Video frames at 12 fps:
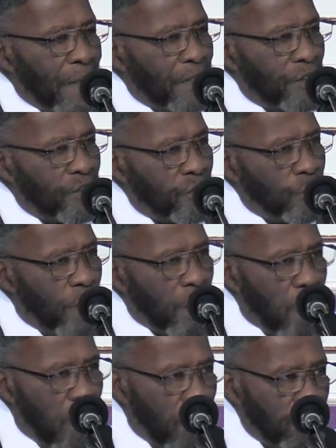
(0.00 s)
And this is
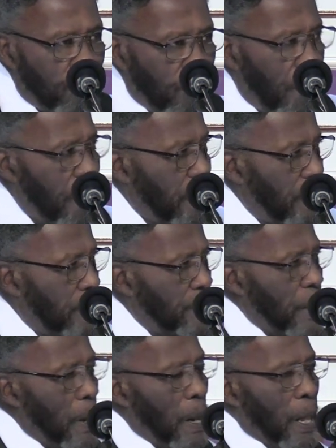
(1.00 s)
where God
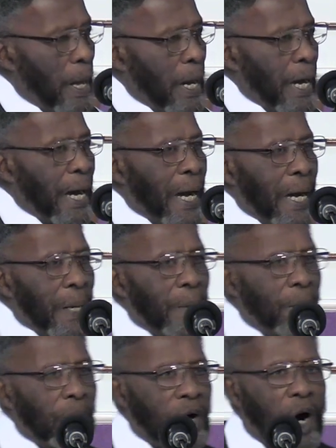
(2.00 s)
created.
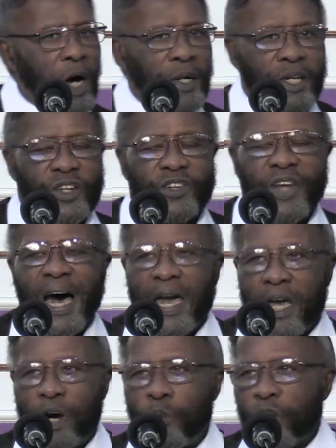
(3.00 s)
Uh, God's
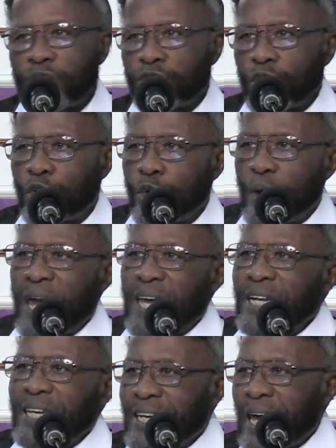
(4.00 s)
desire was to
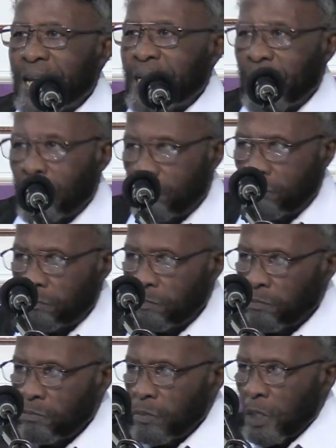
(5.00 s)
create a kingdom
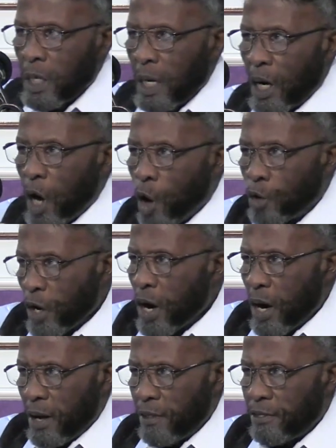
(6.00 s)
on
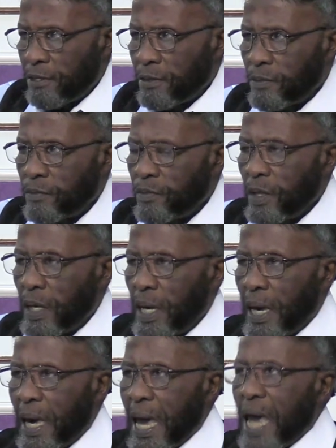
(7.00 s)
earth
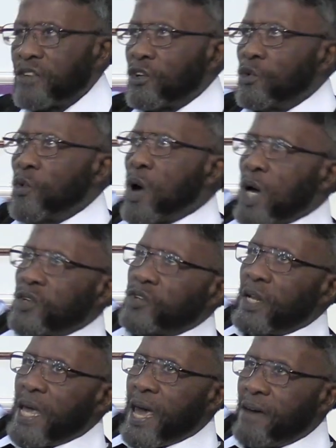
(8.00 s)
as it
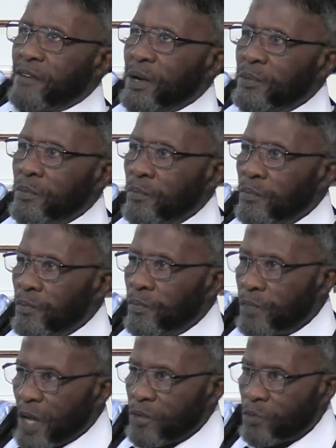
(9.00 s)
was in heaven.
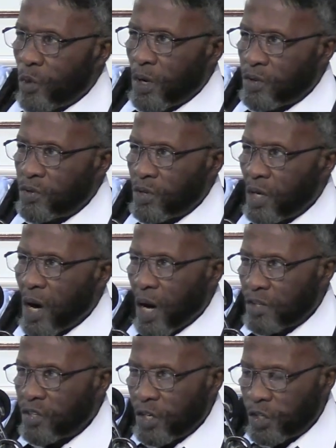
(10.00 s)
That was
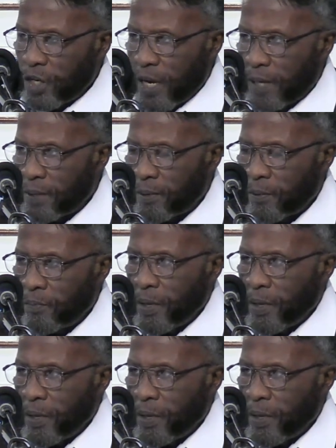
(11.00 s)
God's intent.